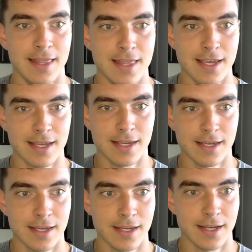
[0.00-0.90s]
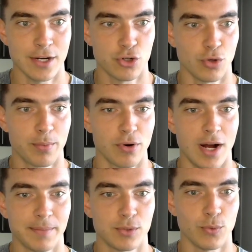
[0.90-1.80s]
the initial
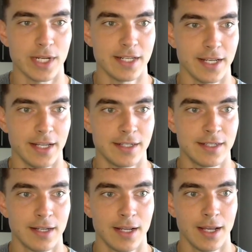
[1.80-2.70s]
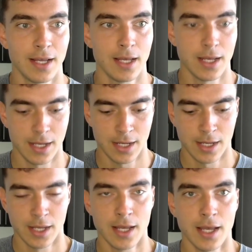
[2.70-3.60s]
prompt we did
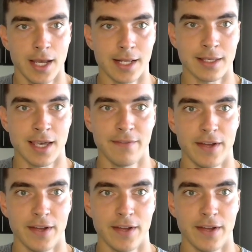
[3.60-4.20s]
and give